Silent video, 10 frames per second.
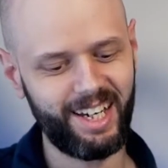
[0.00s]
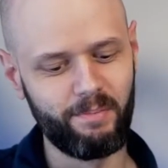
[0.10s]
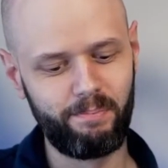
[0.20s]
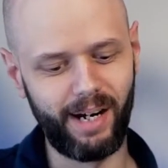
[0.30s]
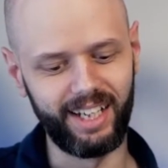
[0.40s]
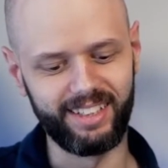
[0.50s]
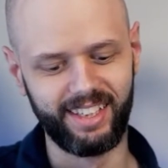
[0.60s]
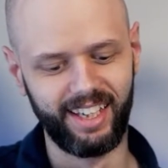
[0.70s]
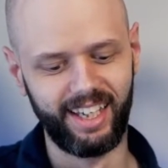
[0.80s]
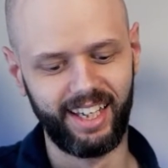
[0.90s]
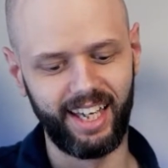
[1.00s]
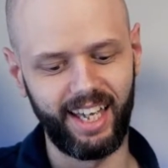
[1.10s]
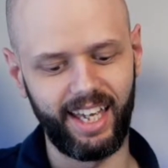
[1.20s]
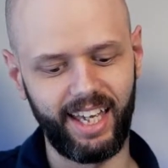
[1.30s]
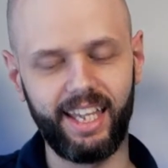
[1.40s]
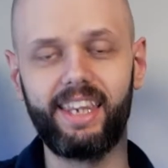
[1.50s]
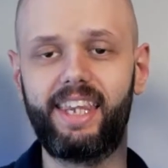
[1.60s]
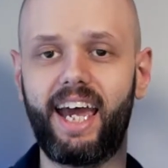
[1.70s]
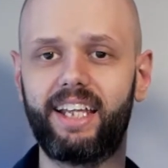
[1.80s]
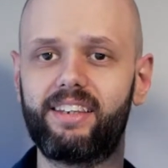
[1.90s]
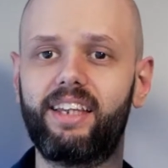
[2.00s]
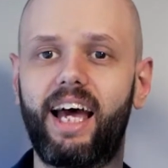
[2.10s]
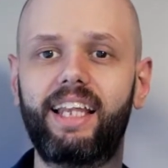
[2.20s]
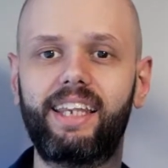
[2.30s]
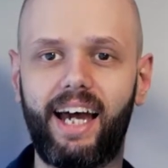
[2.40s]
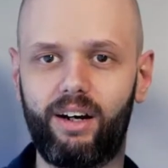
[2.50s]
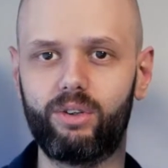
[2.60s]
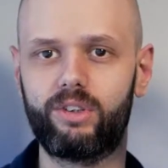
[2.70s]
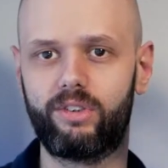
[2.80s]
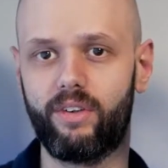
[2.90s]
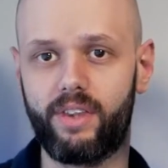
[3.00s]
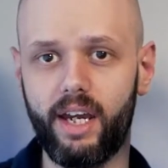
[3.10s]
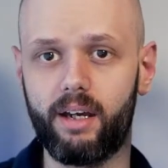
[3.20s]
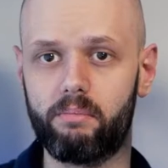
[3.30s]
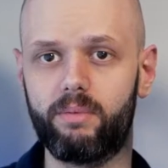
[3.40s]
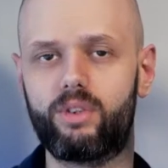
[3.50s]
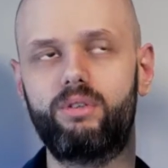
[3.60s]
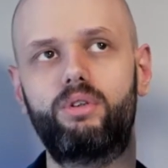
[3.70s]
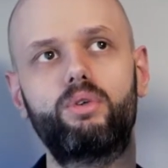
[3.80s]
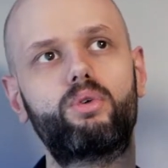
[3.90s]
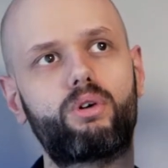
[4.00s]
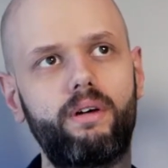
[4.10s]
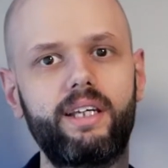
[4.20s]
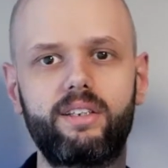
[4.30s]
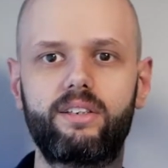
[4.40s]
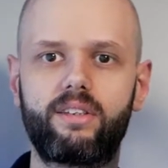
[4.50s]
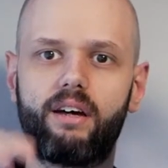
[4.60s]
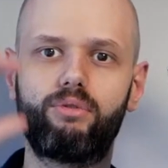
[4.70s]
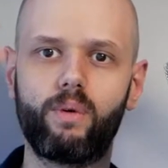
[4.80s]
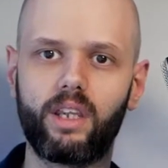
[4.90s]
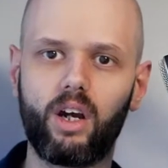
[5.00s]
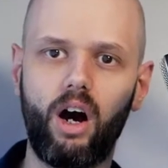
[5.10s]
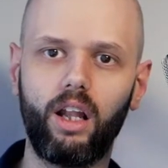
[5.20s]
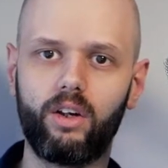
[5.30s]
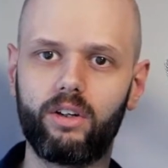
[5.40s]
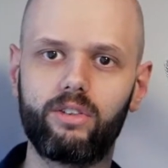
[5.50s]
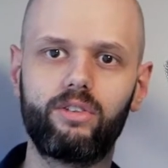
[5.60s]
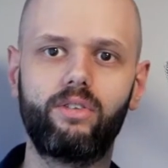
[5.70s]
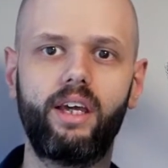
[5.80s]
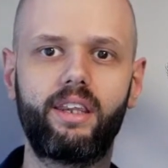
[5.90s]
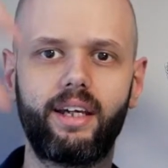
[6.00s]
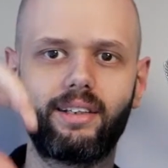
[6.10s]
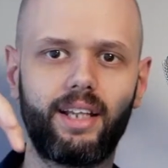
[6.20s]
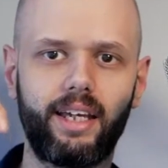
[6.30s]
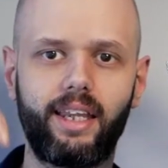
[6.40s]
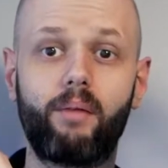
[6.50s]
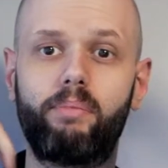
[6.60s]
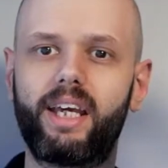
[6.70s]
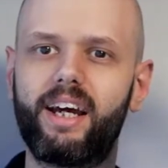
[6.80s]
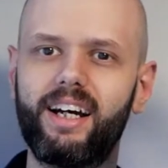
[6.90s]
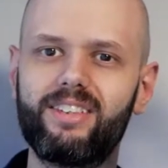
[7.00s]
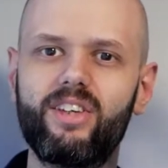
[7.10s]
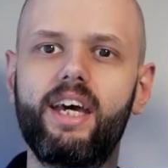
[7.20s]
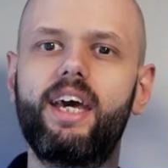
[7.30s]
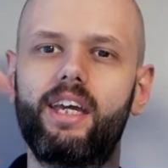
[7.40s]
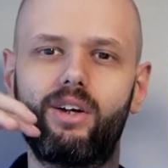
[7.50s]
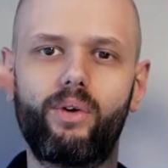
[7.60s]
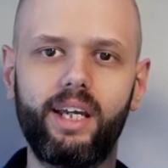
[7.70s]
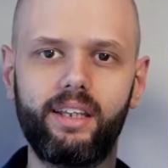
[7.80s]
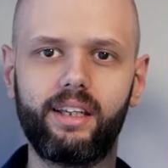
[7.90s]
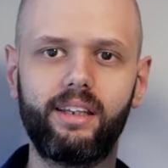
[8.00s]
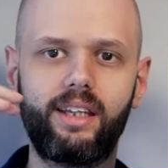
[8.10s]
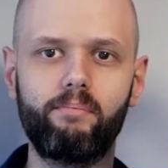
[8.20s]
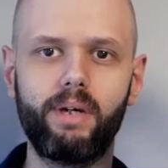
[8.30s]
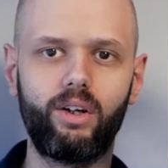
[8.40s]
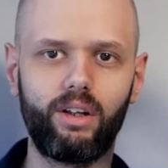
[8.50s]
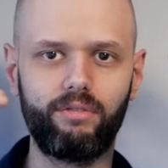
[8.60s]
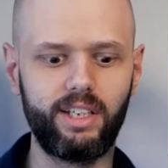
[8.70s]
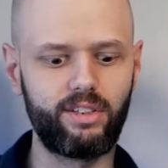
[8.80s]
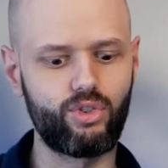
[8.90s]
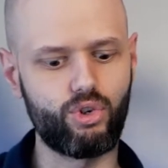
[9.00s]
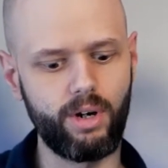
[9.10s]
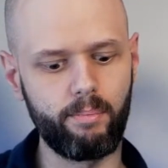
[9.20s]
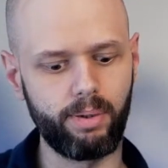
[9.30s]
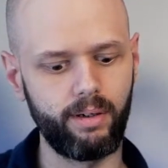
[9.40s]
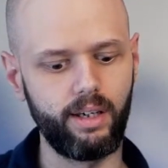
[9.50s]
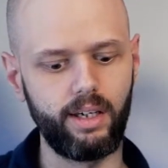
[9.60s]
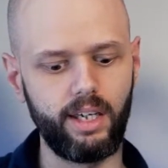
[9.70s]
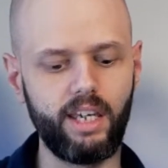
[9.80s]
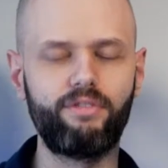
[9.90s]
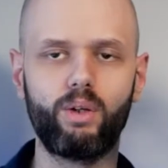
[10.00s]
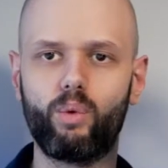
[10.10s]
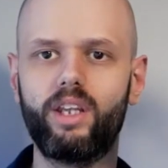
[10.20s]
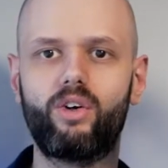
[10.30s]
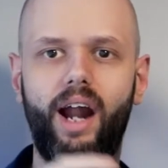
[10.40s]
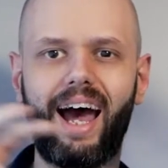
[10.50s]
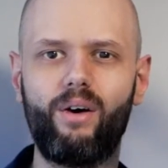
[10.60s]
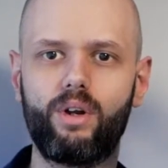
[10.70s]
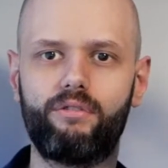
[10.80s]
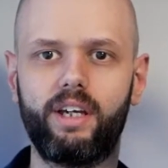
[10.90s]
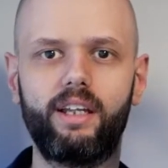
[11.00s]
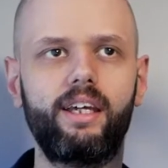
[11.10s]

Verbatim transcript: but that allows them to do crazy stuff with collars and things like that because you're in the middle of this trip. Even when you're out of it,